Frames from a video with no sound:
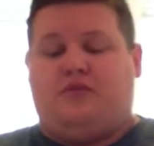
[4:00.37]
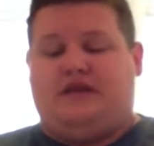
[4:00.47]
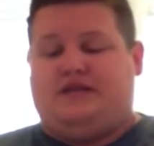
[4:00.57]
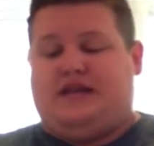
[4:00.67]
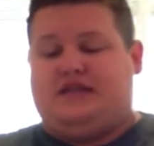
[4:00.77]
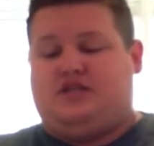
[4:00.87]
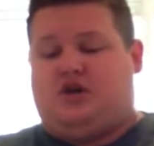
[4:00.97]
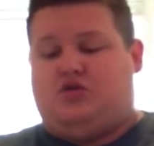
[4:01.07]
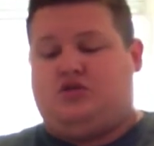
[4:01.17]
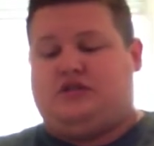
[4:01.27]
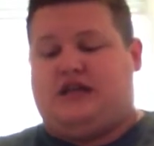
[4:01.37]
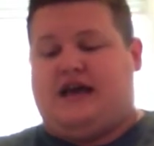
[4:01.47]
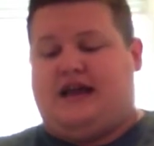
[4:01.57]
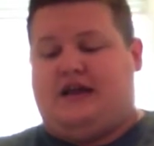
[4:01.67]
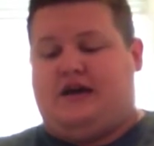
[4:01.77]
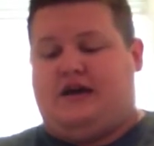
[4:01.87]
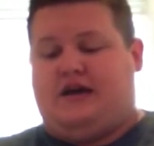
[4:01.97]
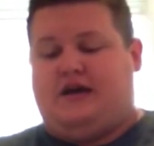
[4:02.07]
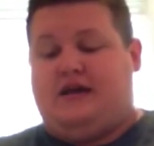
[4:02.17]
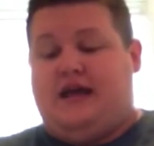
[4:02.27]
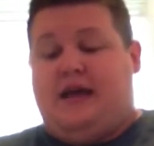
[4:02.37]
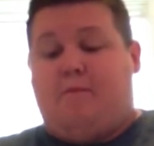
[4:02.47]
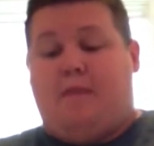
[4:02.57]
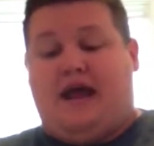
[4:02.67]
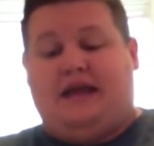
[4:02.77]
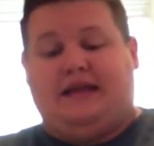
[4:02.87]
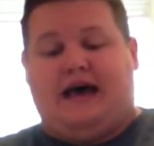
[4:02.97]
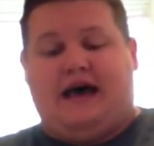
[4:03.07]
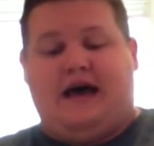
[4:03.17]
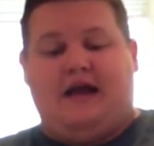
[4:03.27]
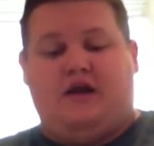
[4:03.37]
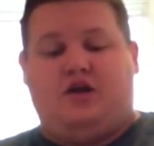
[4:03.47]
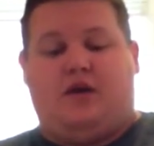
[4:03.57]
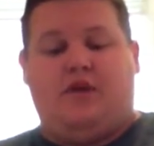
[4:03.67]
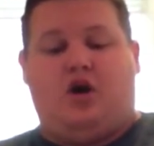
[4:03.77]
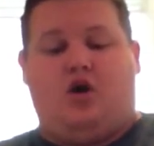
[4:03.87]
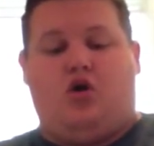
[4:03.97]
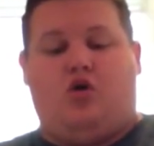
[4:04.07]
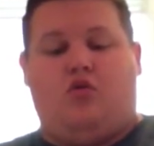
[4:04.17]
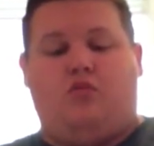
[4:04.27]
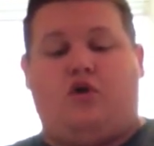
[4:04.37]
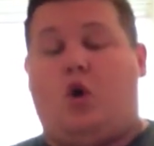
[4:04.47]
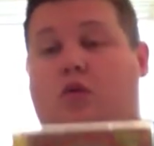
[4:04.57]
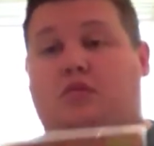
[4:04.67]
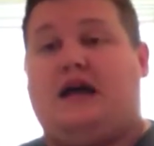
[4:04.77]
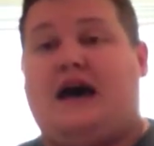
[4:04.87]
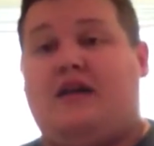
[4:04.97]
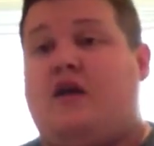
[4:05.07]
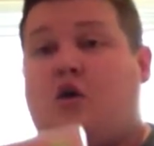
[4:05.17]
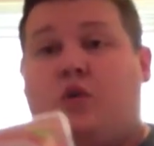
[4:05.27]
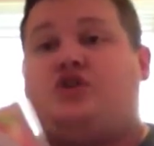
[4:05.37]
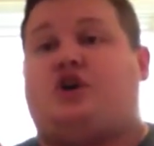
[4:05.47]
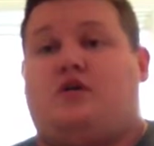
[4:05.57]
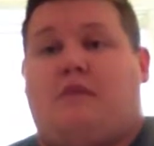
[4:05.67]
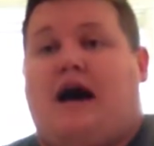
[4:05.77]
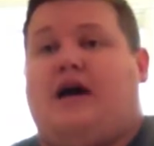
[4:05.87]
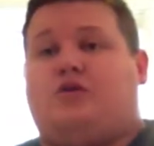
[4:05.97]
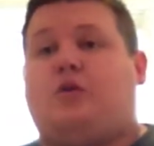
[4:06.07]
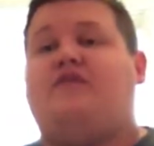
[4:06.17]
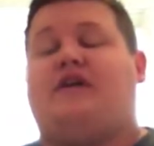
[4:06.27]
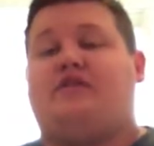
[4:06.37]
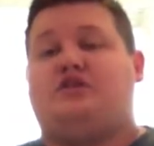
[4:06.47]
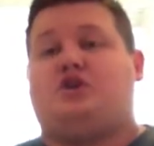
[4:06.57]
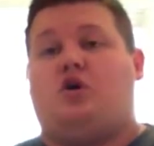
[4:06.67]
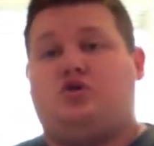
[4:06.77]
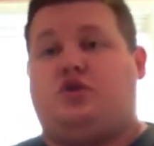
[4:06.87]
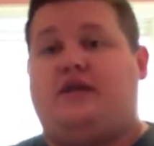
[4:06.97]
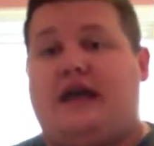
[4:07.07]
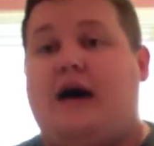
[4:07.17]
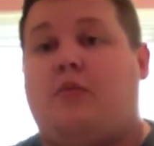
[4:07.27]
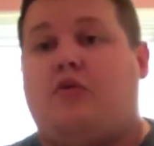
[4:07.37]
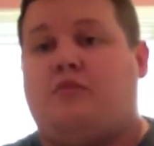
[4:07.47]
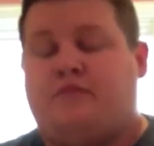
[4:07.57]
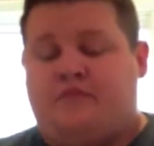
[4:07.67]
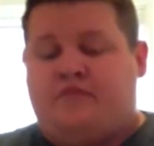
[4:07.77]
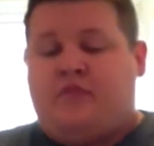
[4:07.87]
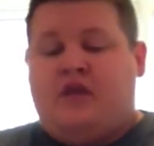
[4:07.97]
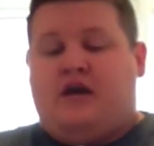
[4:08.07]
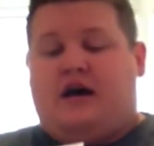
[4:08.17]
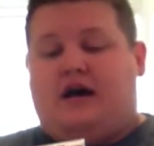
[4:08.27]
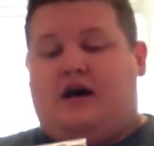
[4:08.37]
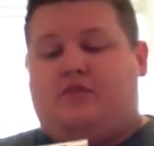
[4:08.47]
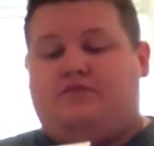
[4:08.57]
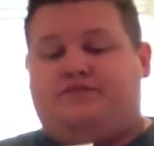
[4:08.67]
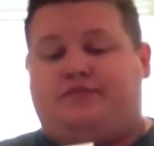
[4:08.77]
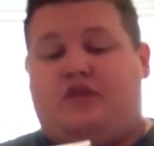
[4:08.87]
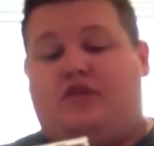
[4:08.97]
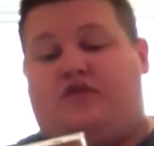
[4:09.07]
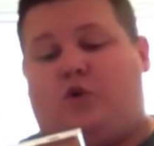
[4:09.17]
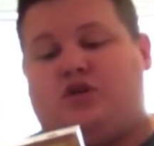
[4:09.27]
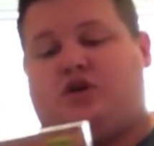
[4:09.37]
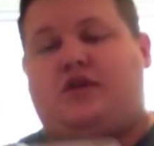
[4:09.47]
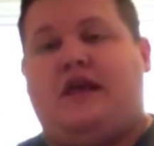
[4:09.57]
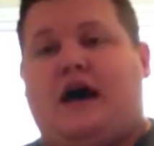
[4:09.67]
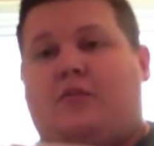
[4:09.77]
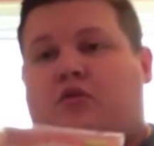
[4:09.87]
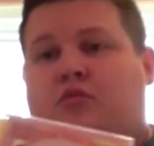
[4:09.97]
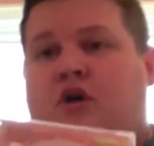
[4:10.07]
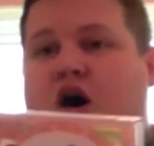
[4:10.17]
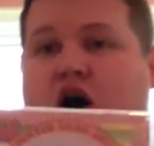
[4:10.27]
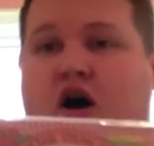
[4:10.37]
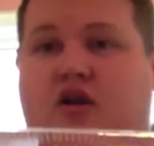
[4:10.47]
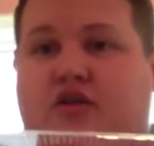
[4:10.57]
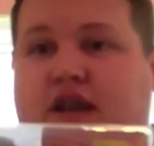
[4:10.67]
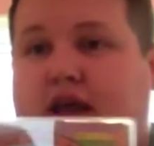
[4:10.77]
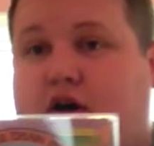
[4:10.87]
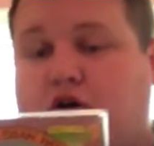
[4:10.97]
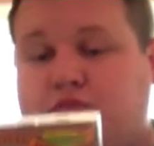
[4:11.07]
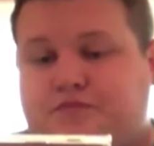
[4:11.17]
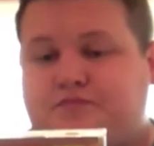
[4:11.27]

in songs like Mainline, Coming Home, Going Blind, which are my 3 favorite songs on the album. The 4th song on the album, Hotter Than Hell,